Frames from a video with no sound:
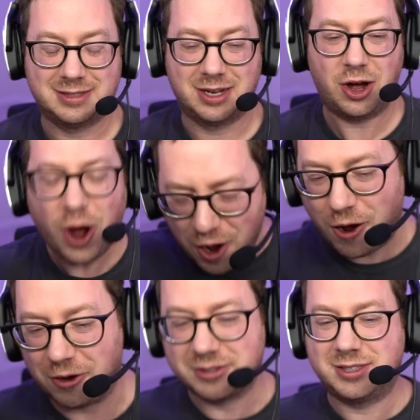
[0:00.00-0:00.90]

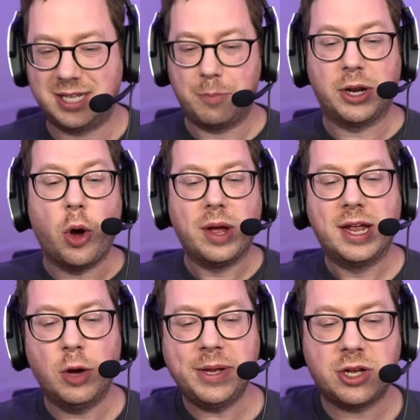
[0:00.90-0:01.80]
Oh, but no,
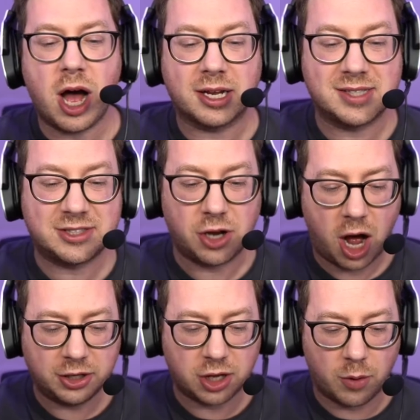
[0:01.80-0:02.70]
he'll be gone because that's an
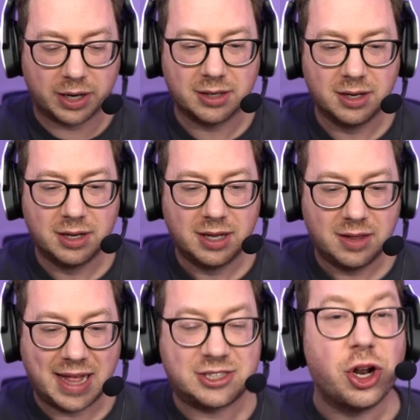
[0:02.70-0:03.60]
ongoing.
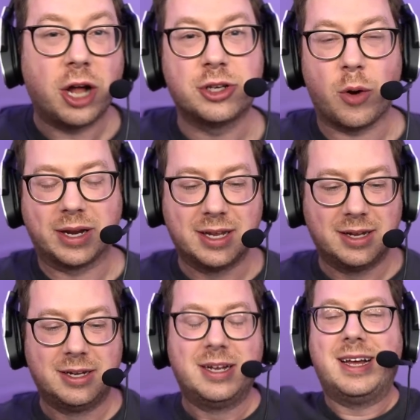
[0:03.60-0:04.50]
That's an ongoing.
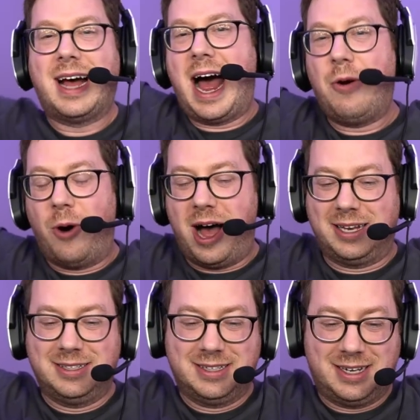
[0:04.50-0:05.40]
I
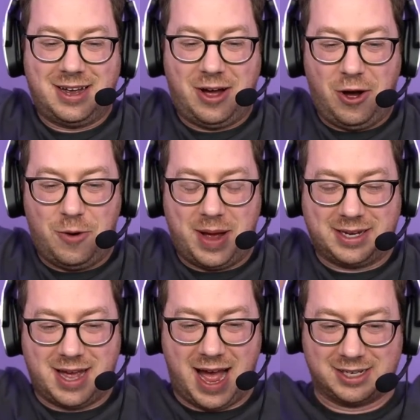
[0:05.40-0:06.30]
won. Oh my
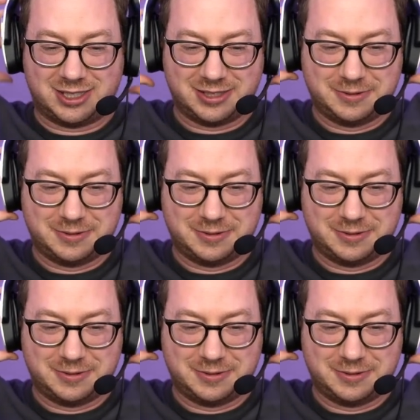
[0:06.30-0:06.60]
gosh.